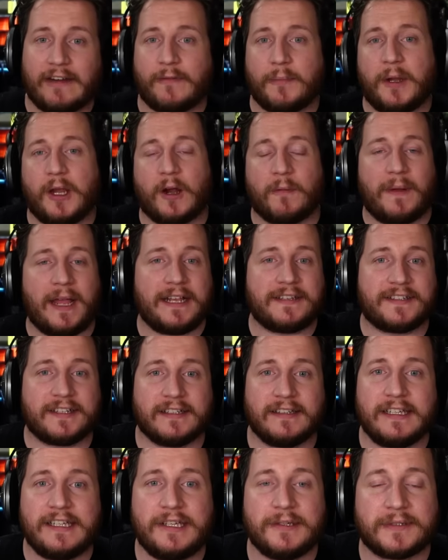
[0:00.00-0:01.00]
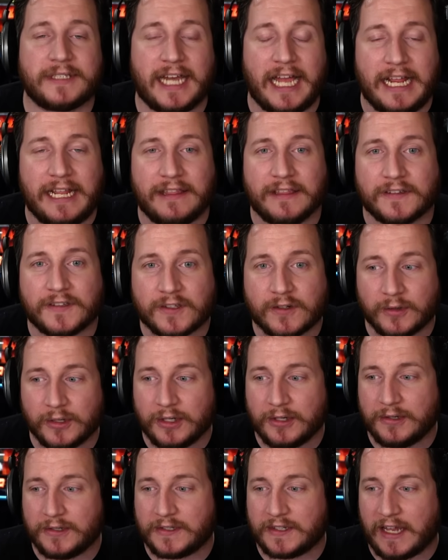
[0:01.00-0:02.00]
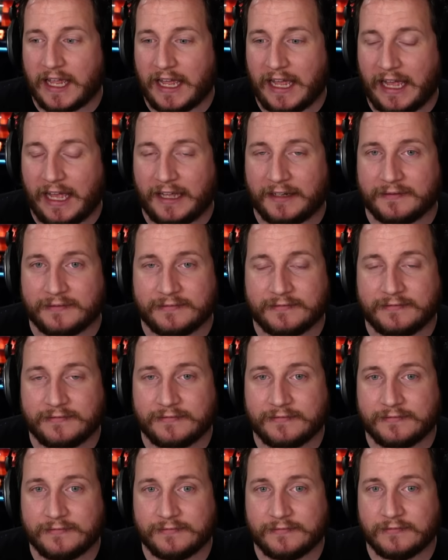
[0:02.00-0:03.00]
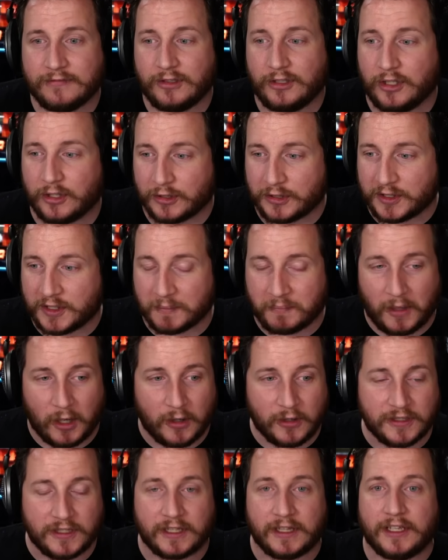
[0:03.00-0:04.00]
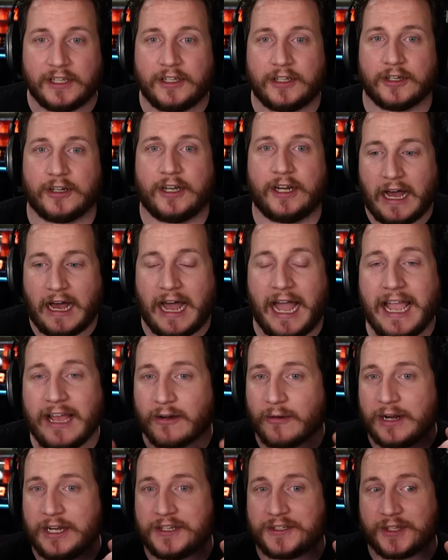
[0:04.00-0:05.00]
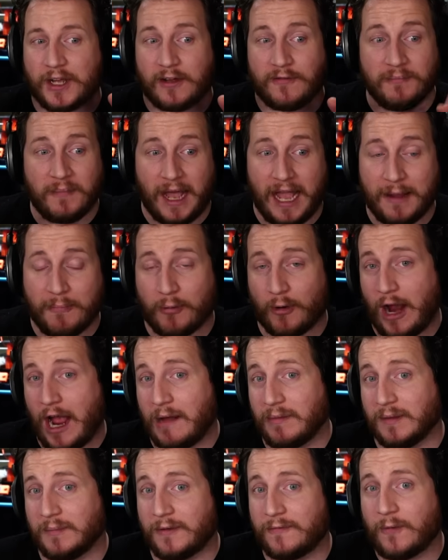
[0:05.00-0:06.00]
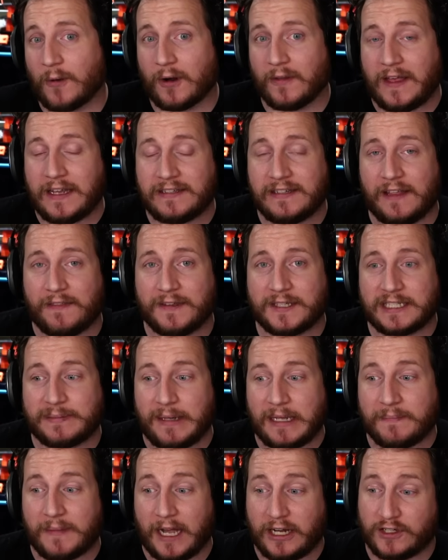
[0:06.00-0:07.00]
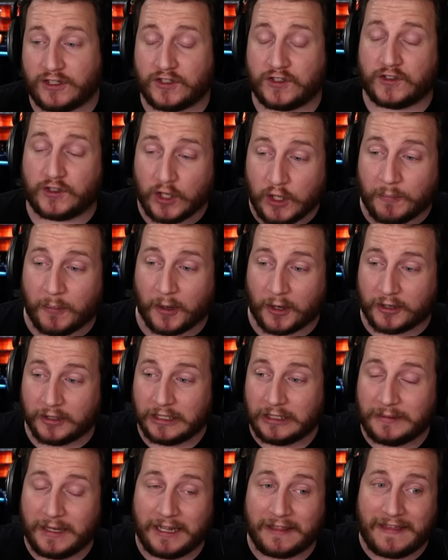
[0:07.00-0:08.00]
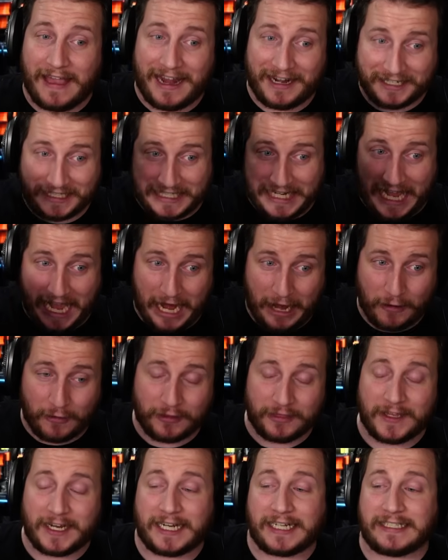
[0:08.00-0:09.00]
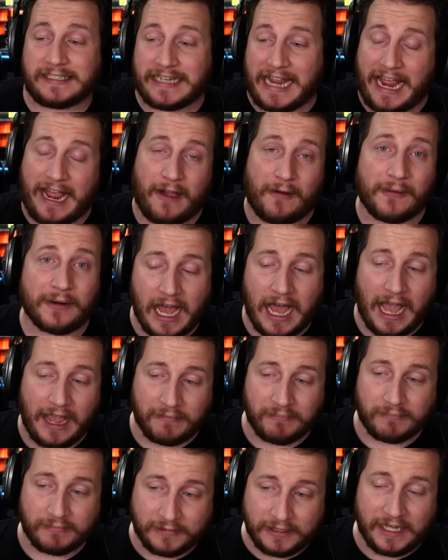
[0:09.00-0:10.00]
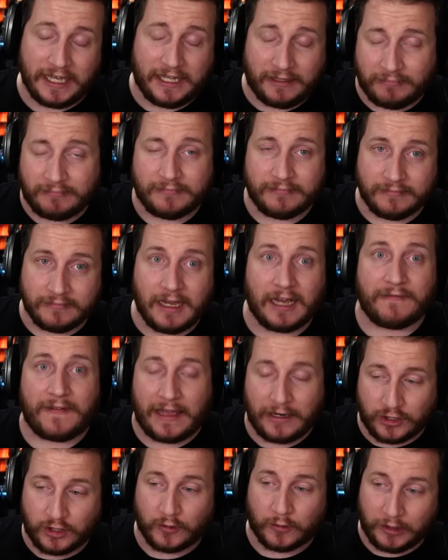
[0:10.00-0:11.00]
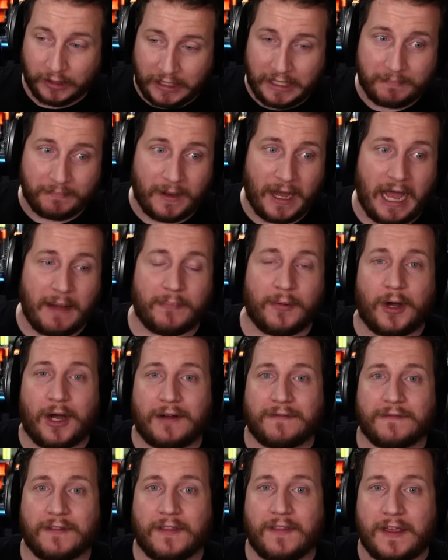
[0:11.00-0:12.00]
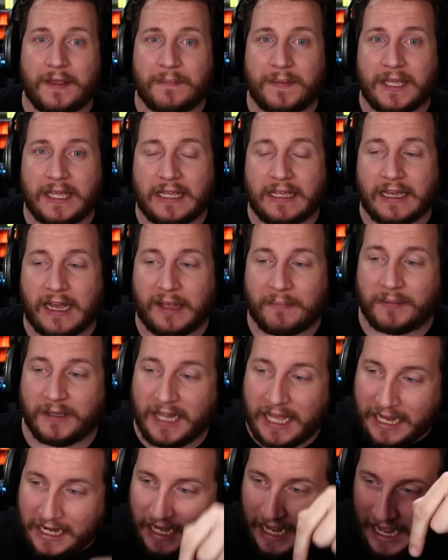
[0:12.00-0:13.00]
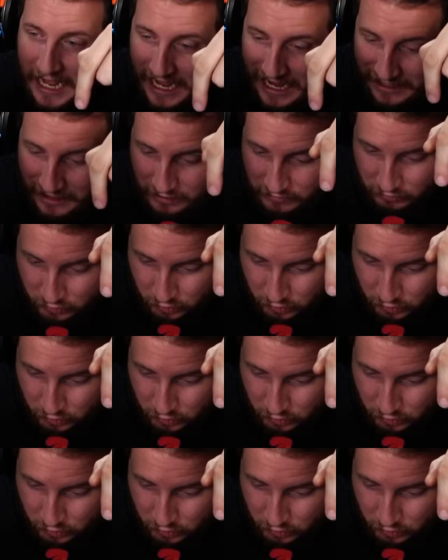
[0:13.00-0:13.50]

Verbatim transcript: from here, basically, you tighten the screws and you're supposedly good. I had already solved my problem before they sent this to me by super gluing that entire thing down. I did eventually pop off the P E I plate and